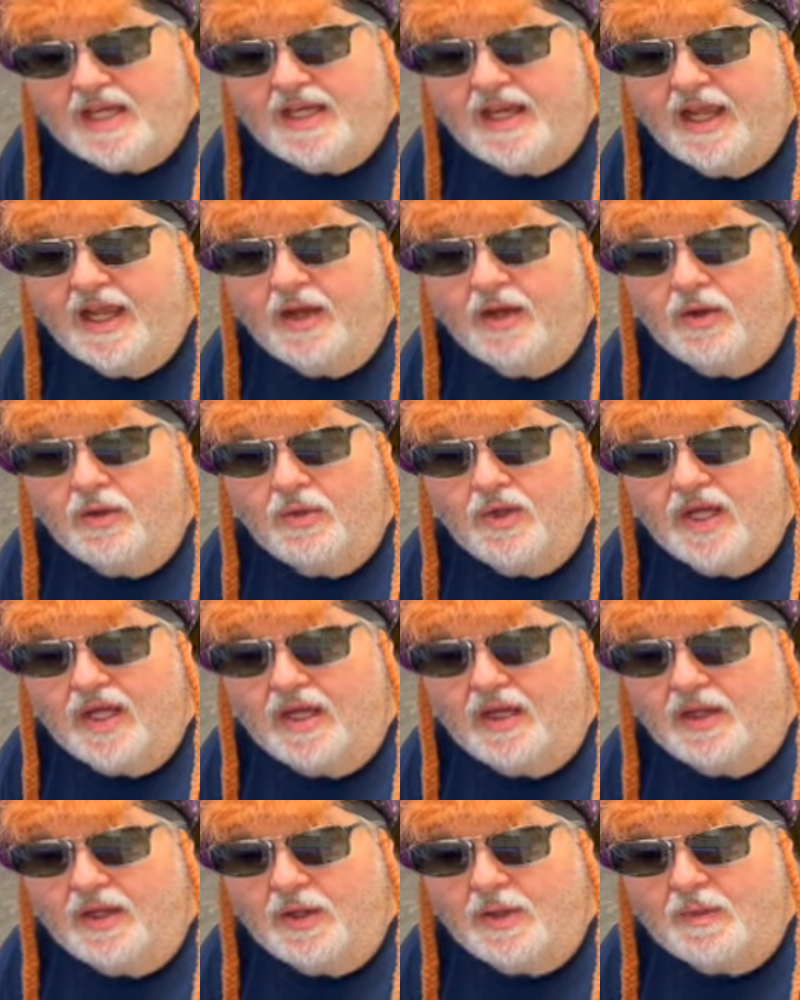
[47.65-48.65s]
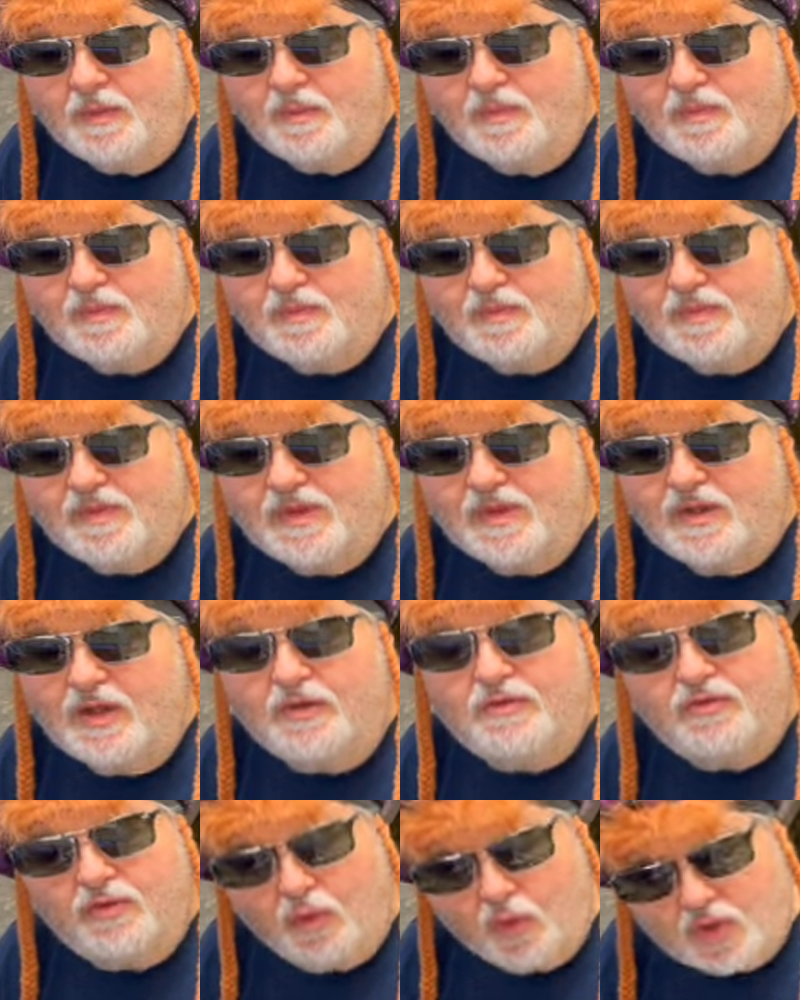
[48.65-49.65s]
Now, um,
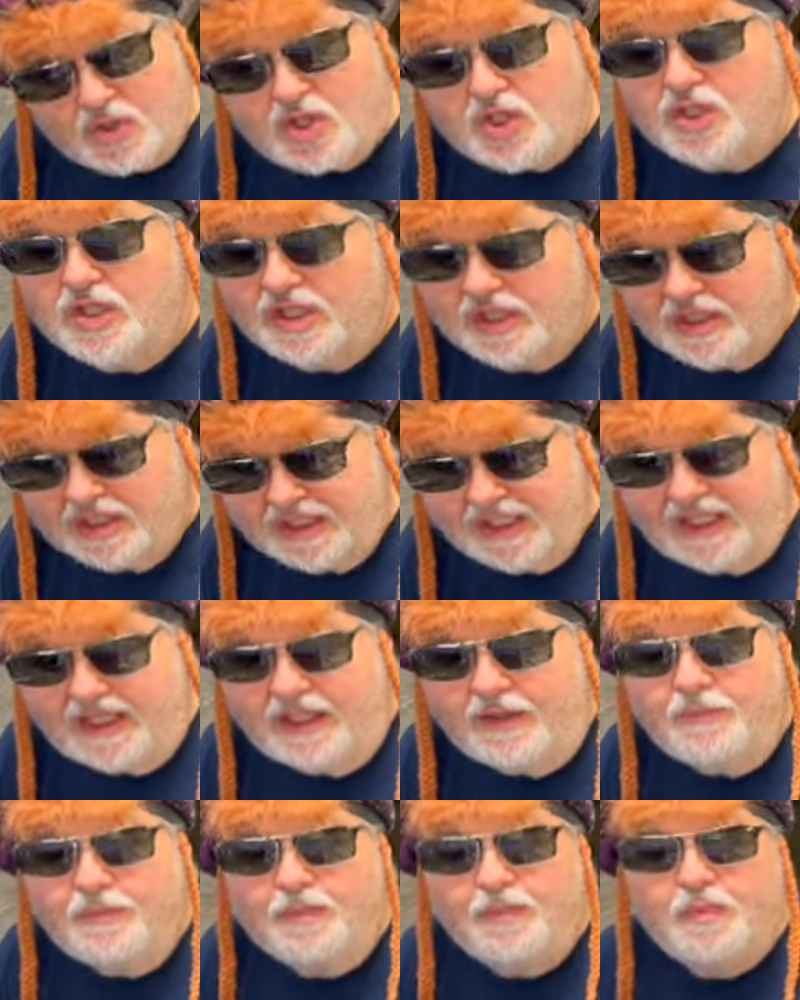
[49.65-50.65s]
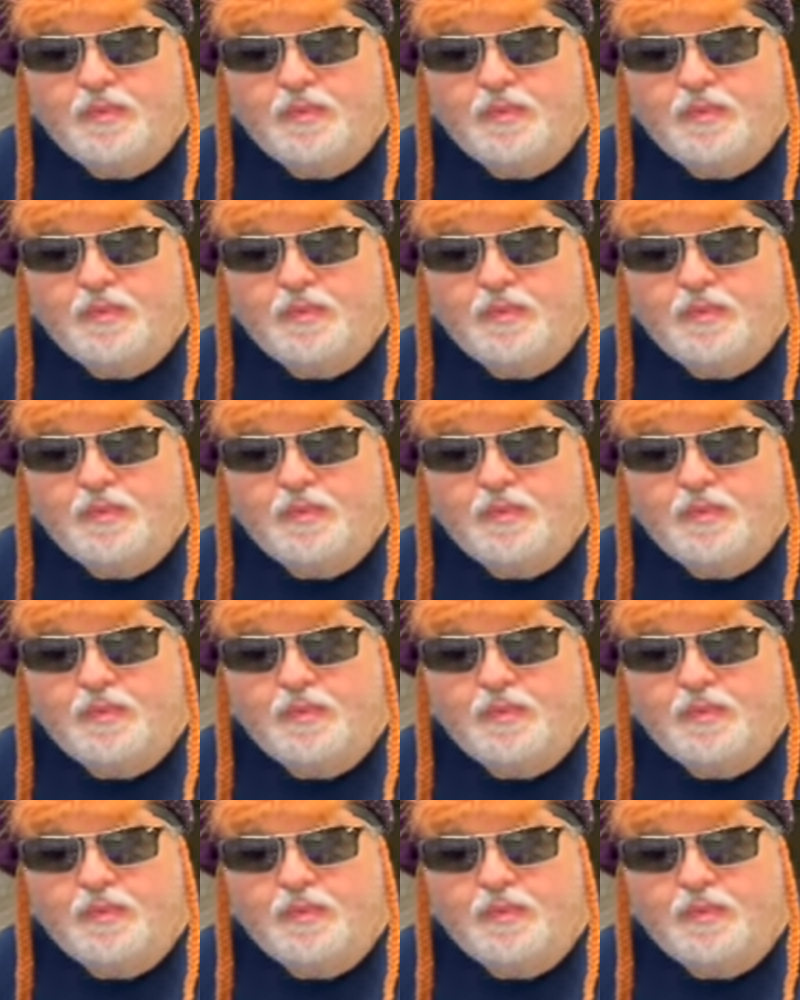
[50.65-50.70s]
unfortunately,